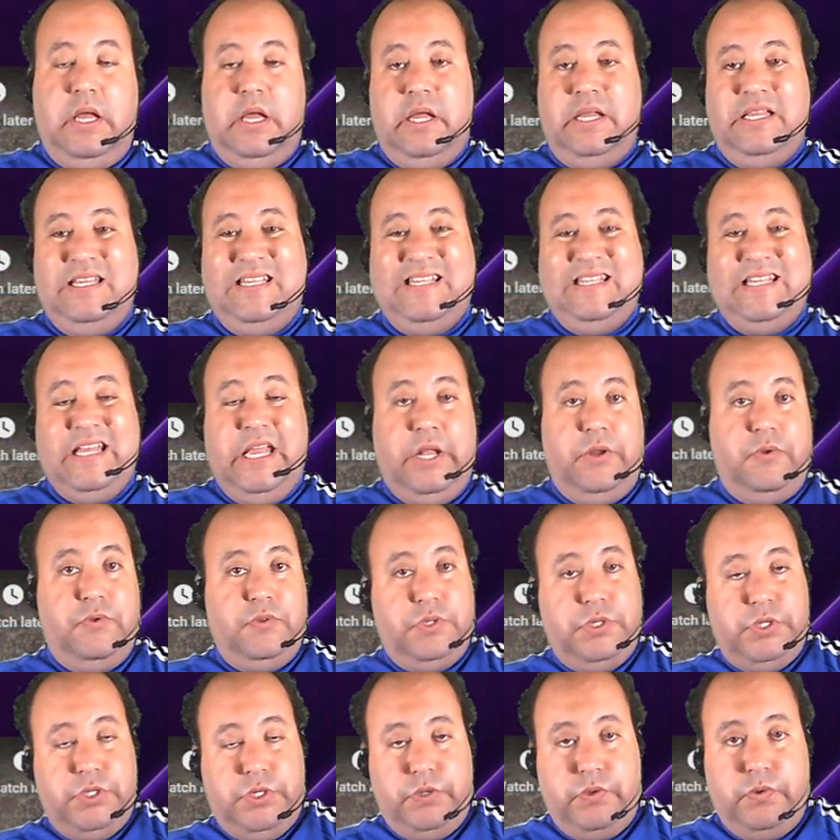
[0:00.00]
stayed
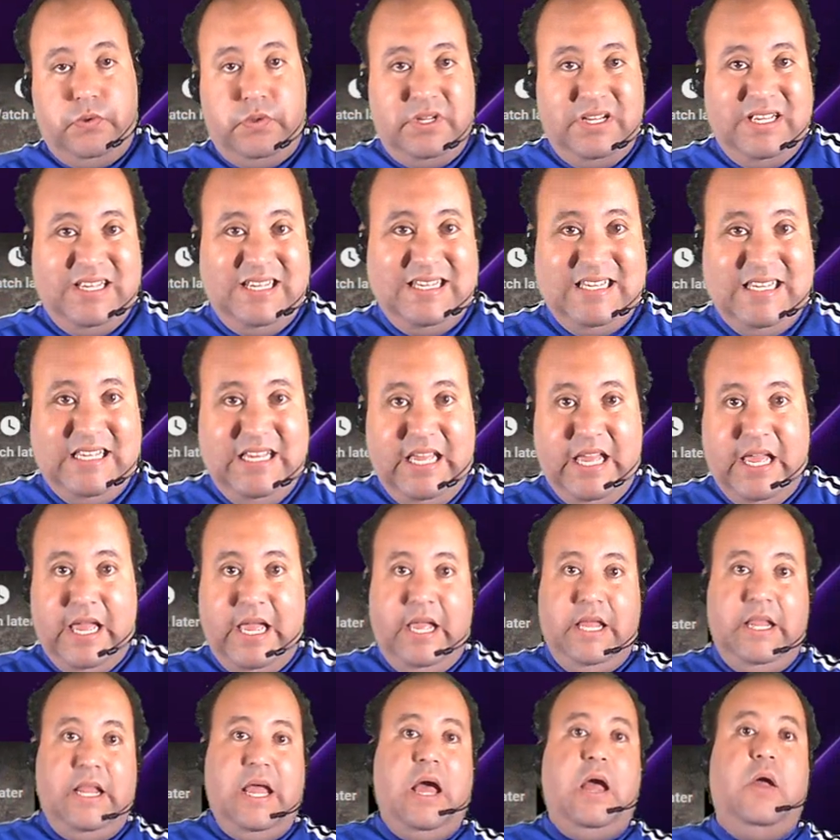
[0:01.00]
until the
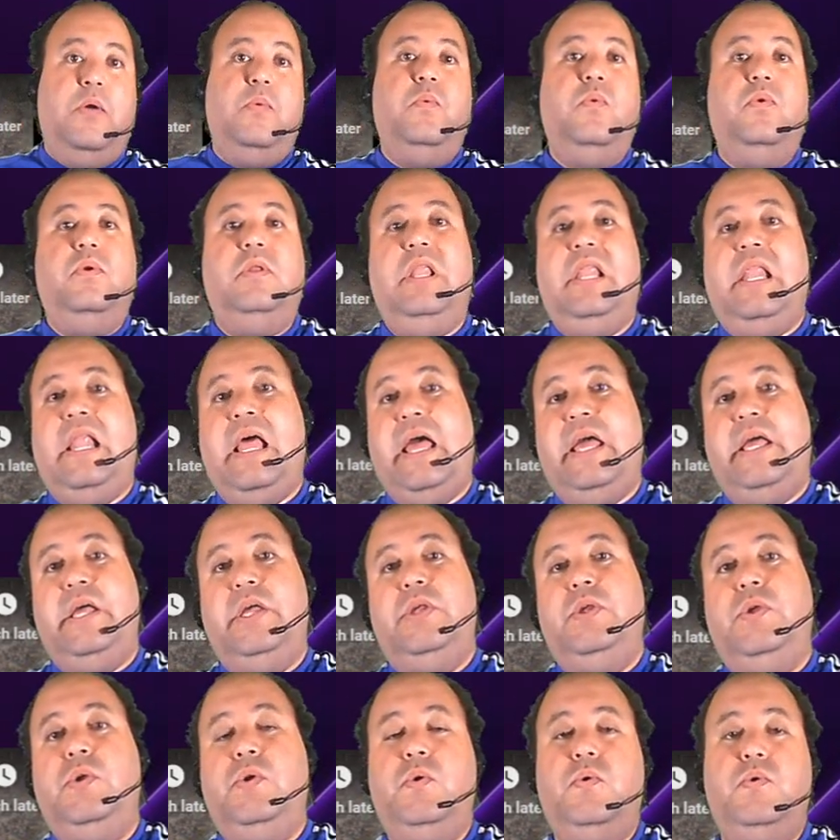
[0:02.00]
end, I would
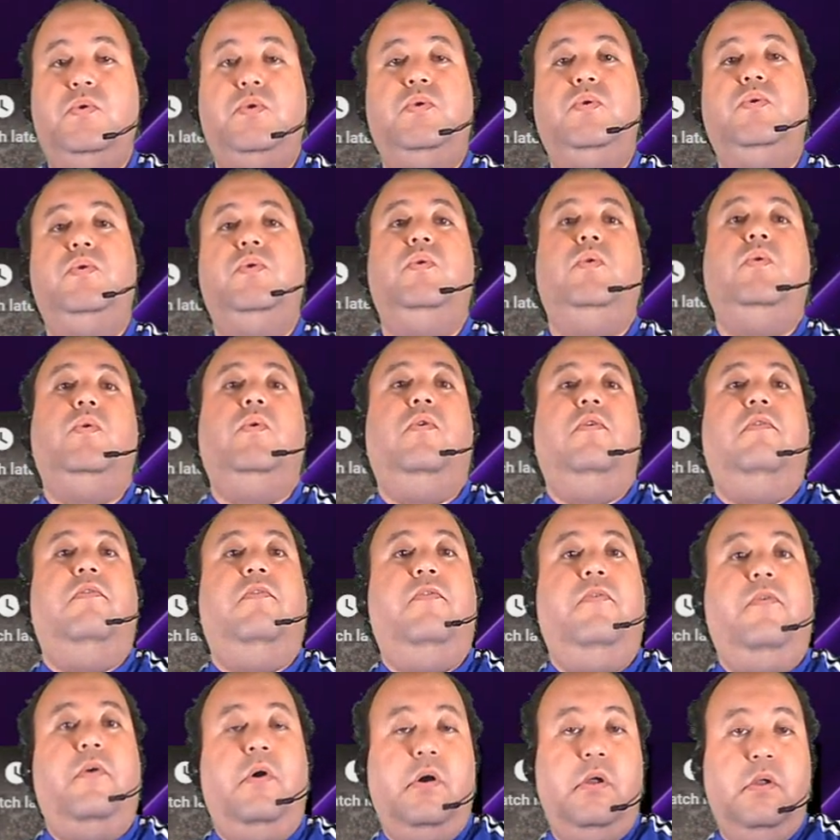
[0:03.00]
like you to
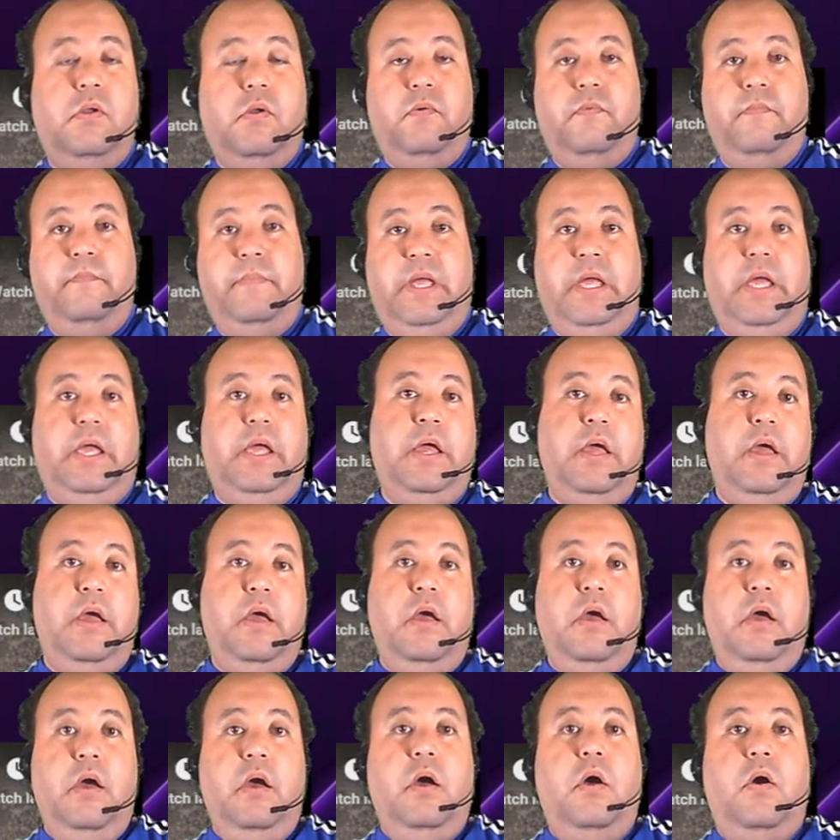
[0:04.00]
follow me
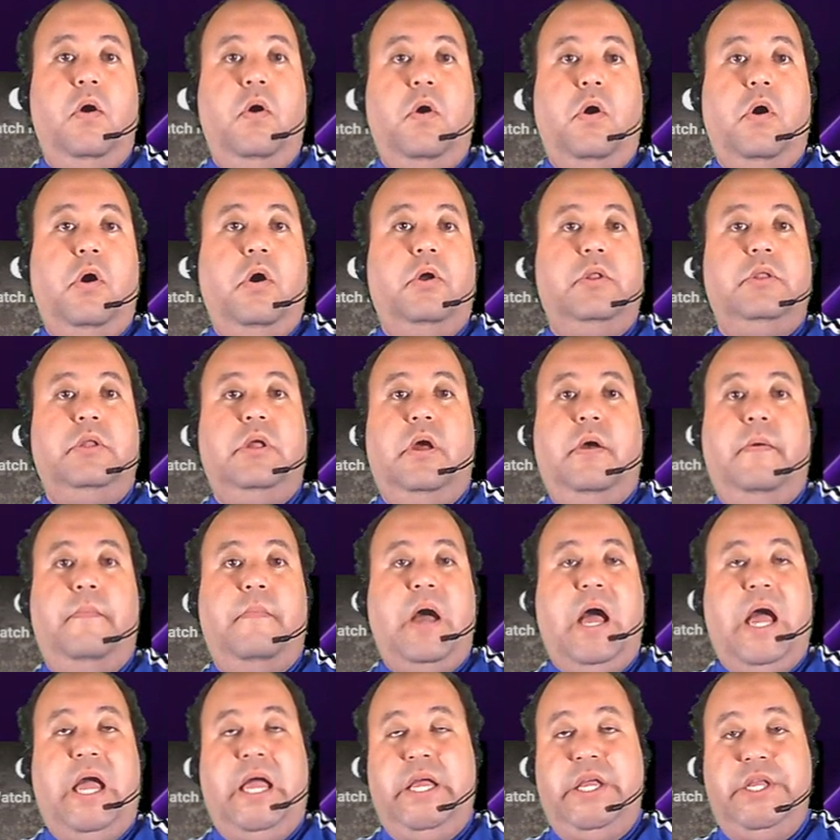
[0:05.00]
on
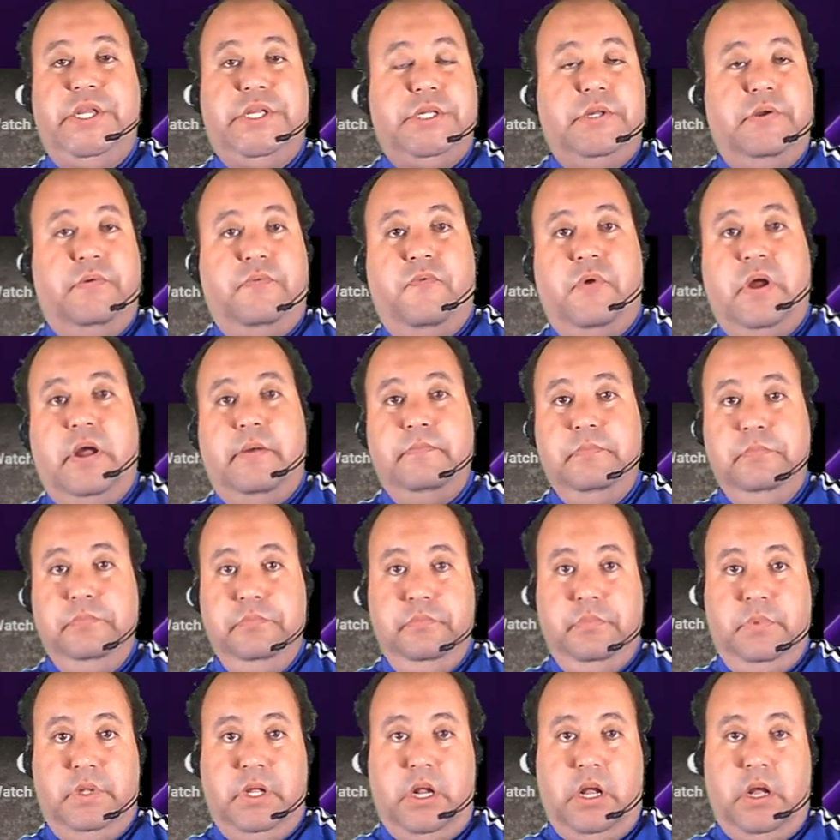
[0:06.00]
my
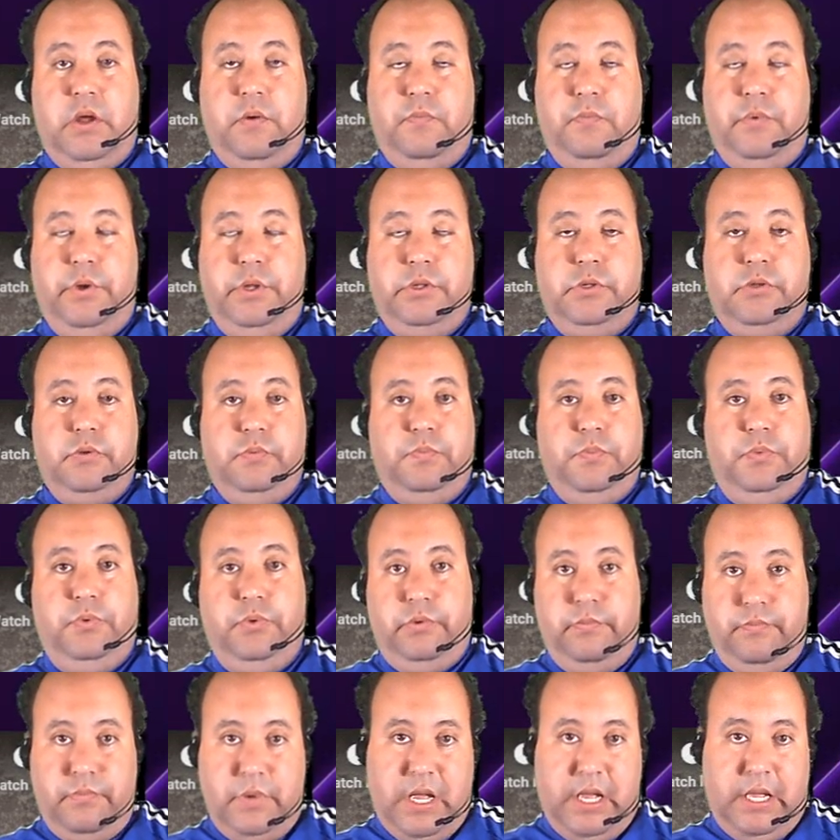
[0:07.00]
Instagram. I'm going to
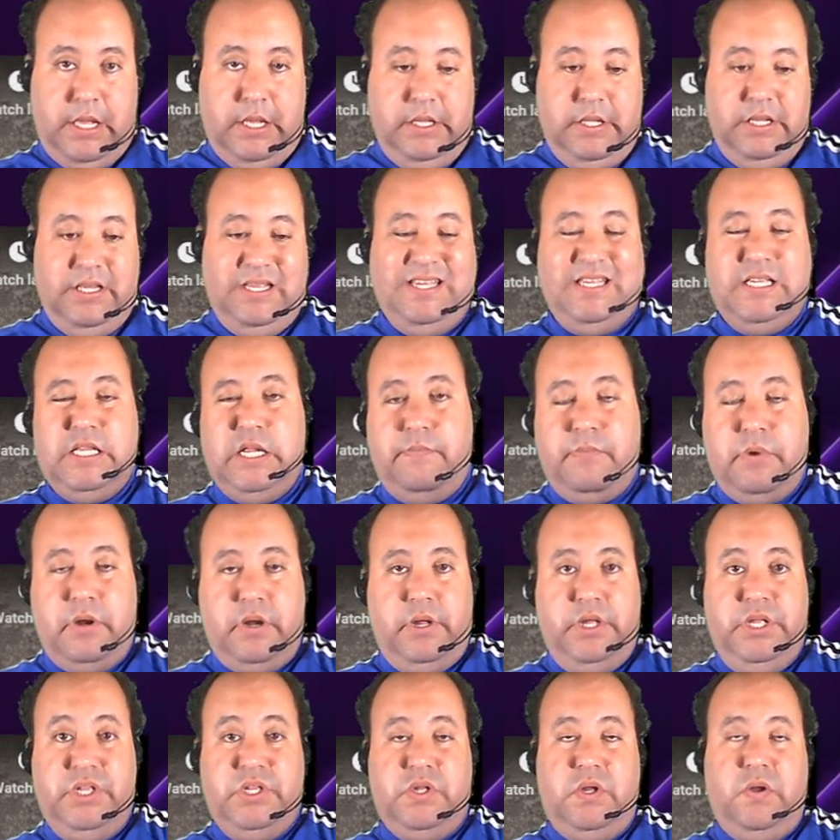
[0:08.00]
put my
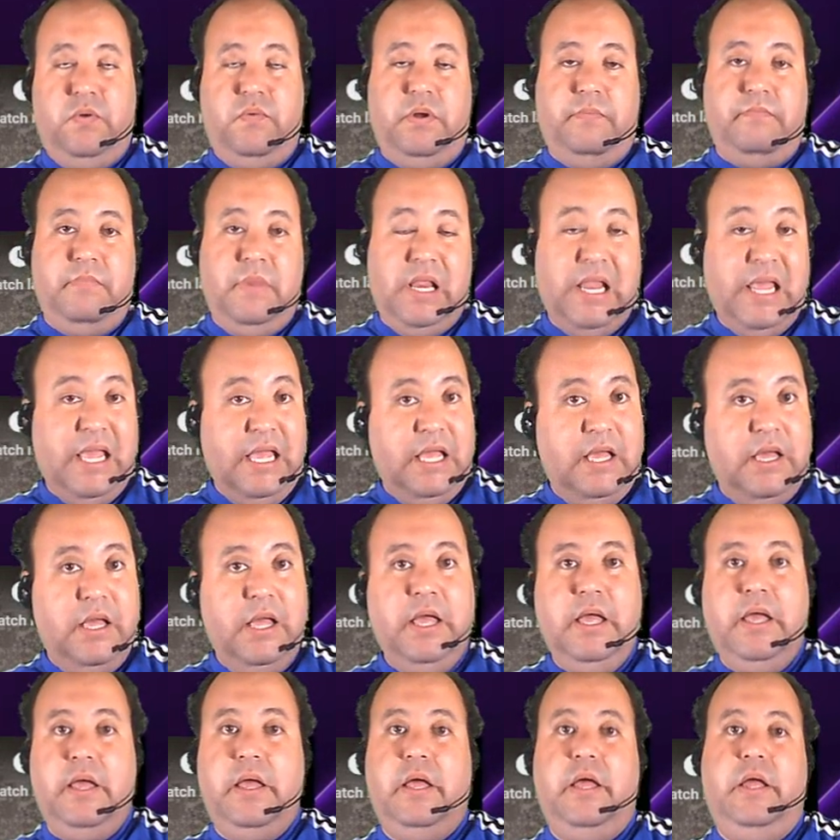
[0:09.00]
Instagram link,
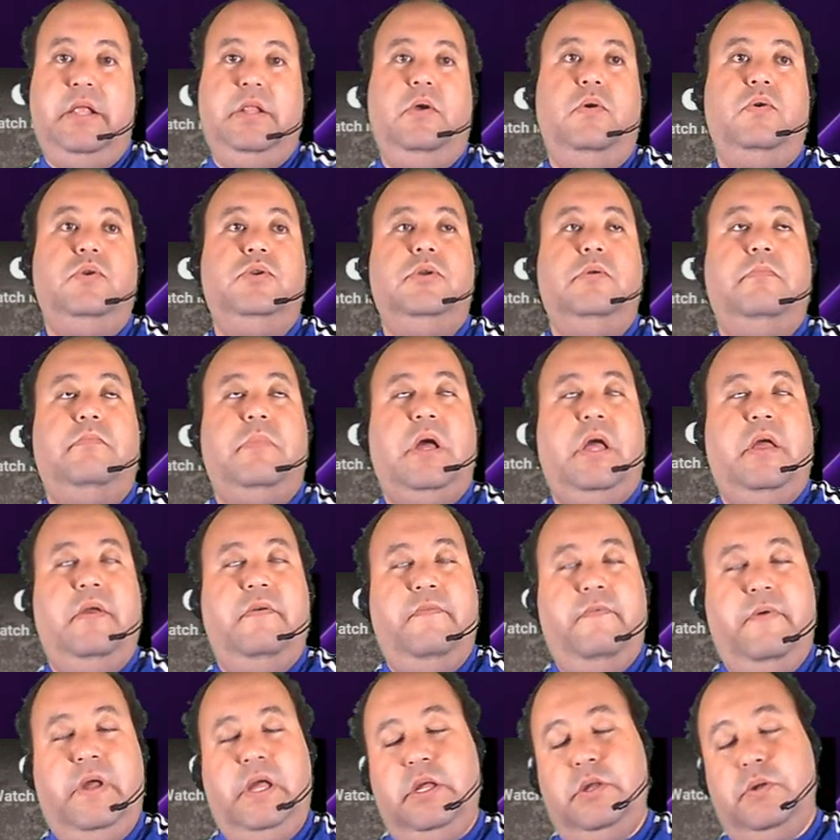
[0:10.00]
and also my
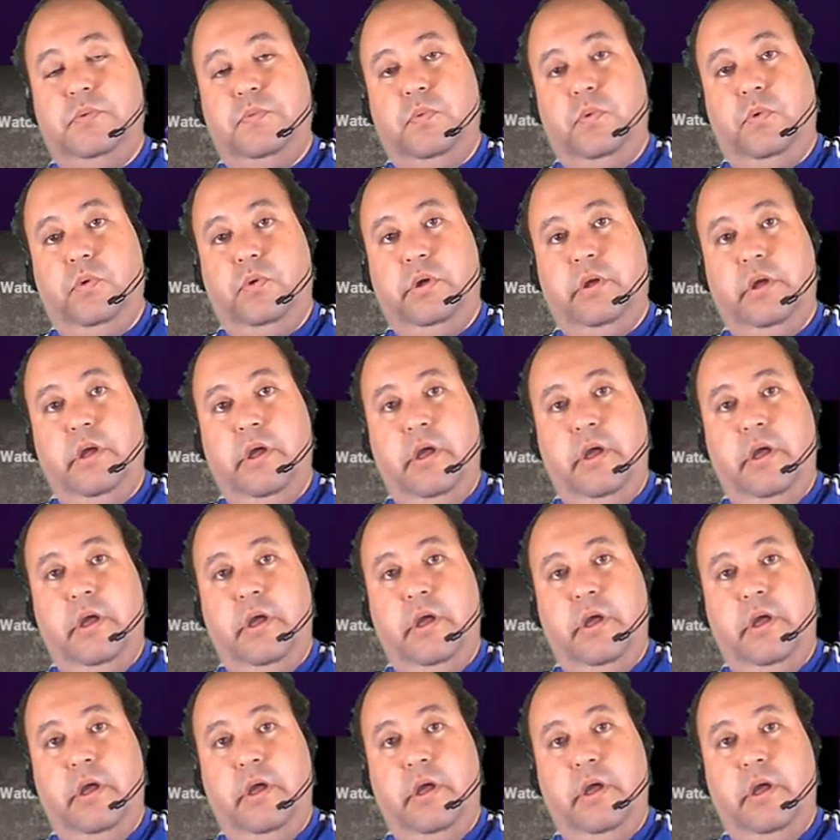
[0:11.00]
Facebook